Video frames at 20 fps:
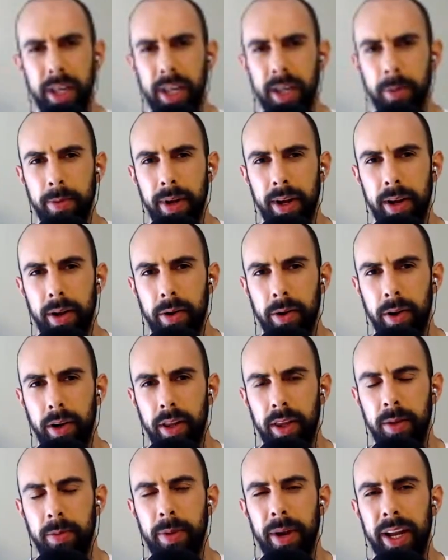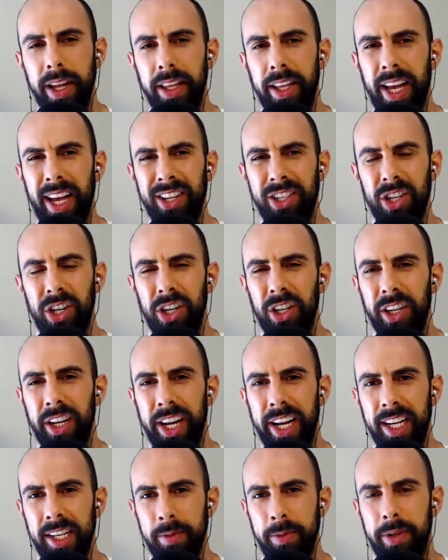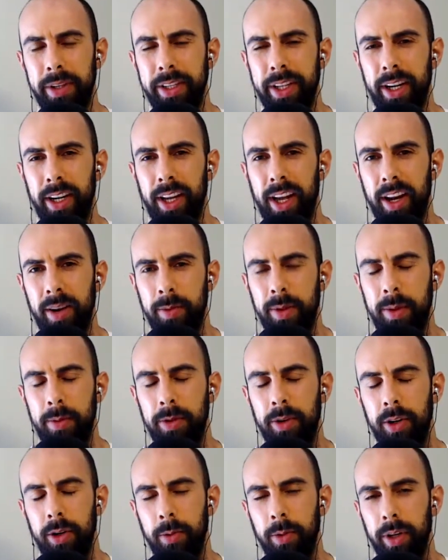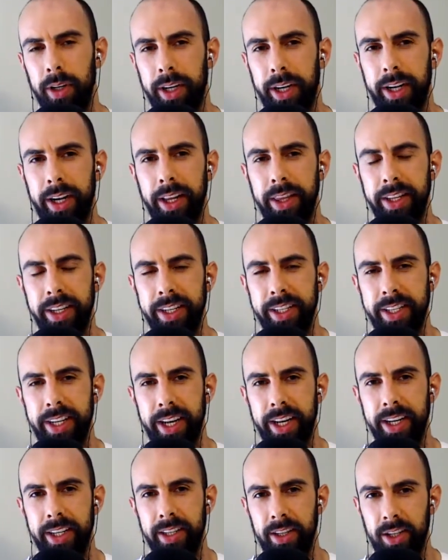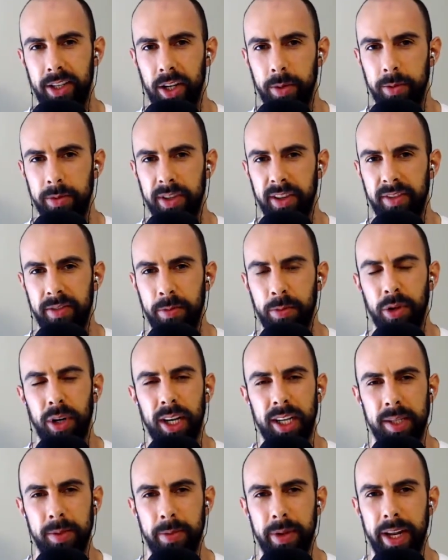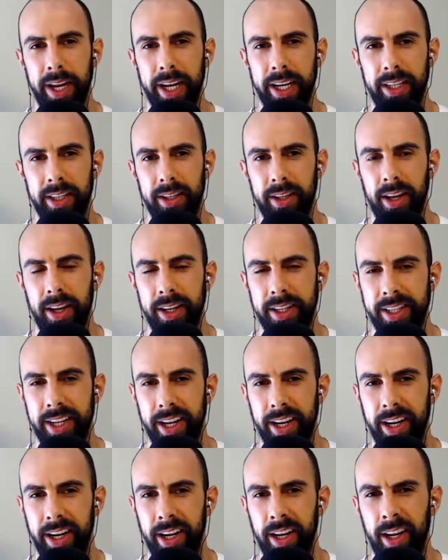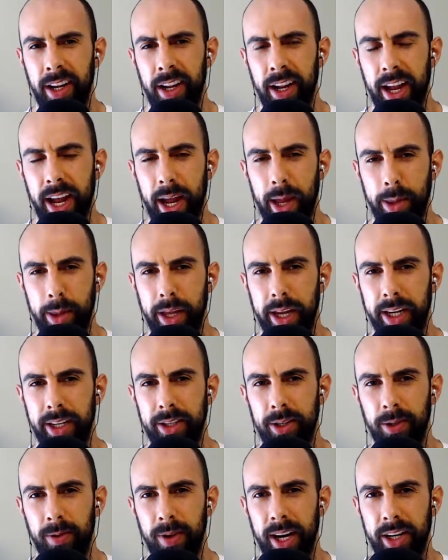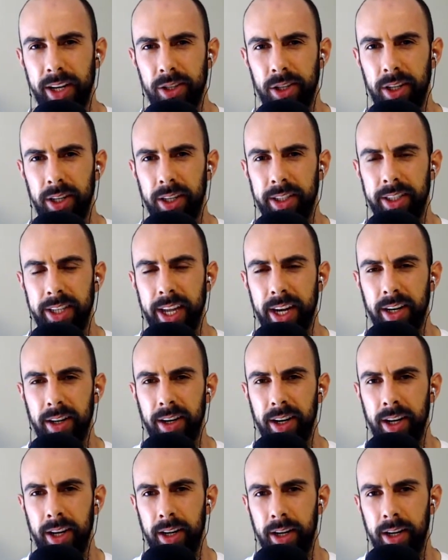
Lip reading: about the biological enhancements that a lot of people are working on these days in terms of prospects, thoughts on ethics, direction, etc.?